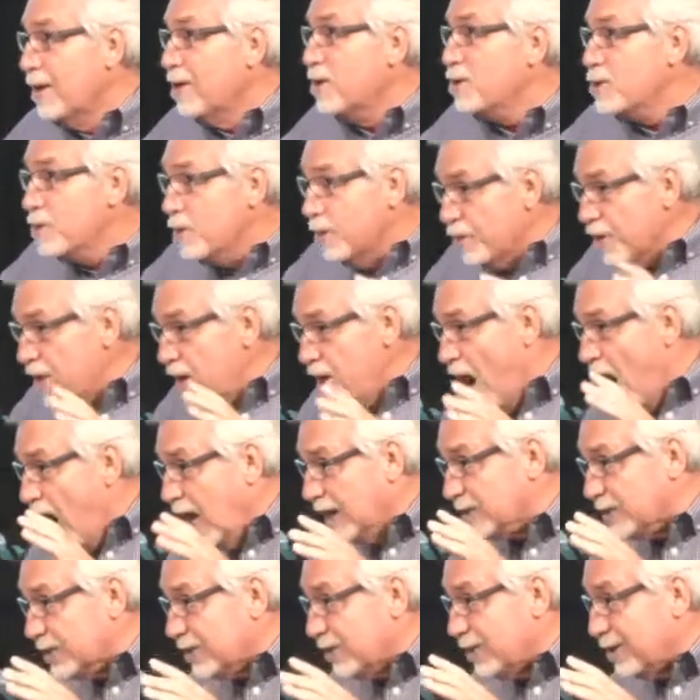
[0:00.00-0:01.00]
You're the
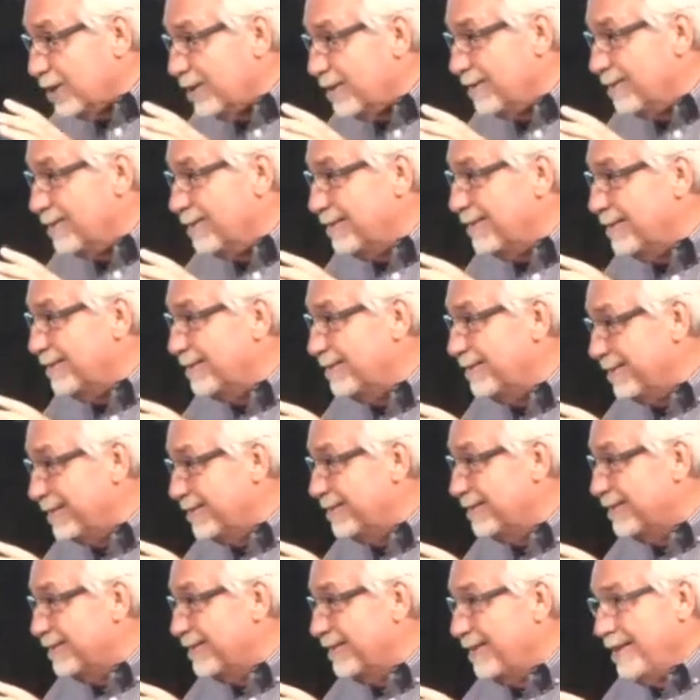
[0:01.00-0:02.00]
nozzle.
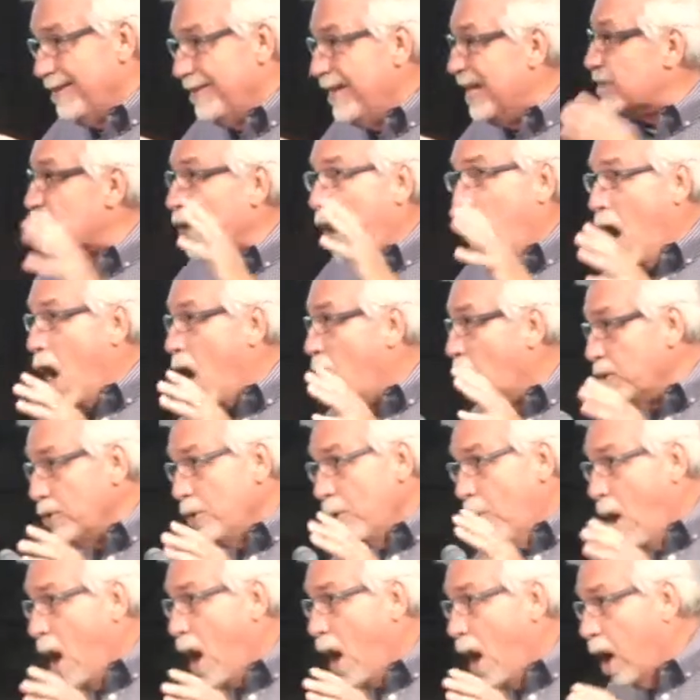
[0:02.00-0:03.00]
That's all
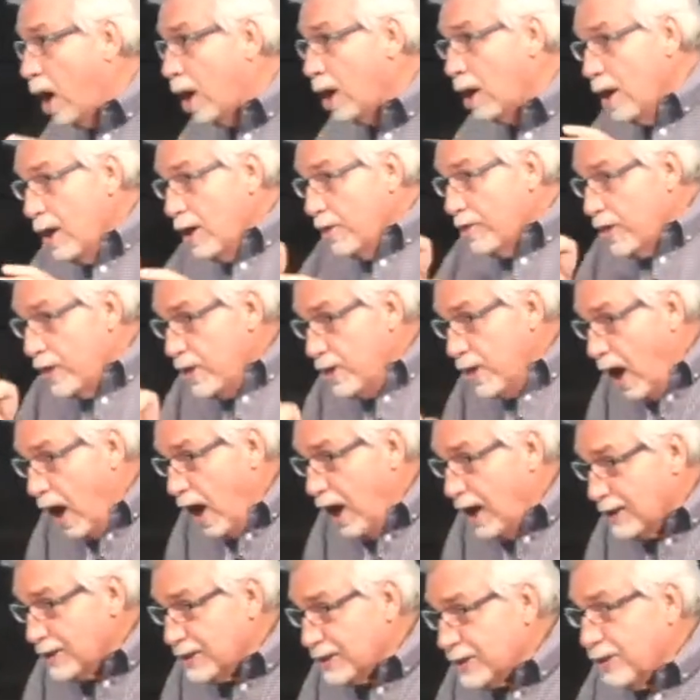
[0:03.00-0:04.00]
you are, the
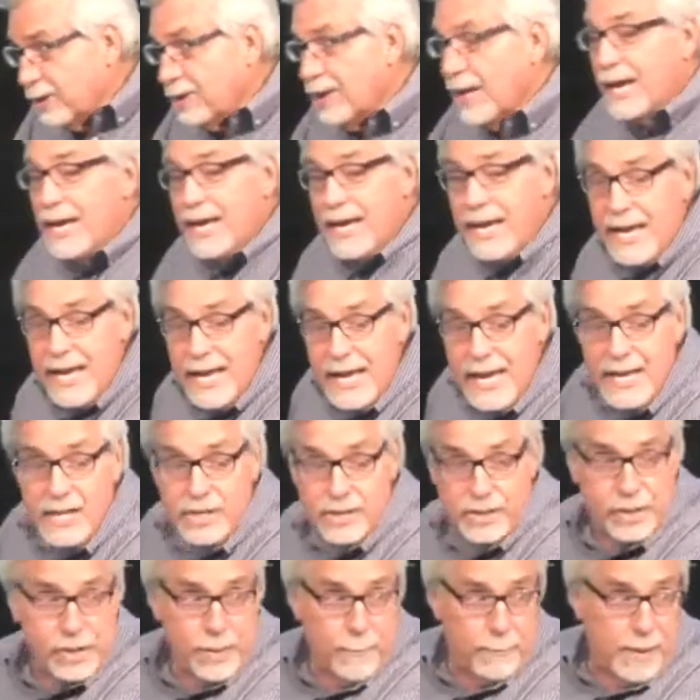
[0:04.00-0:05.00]
nozzle.
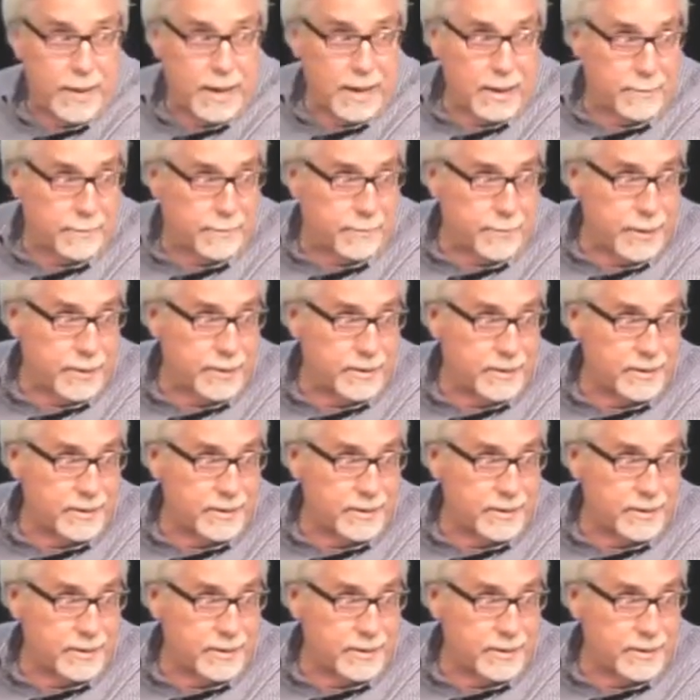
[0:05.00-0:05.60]
He's the pump.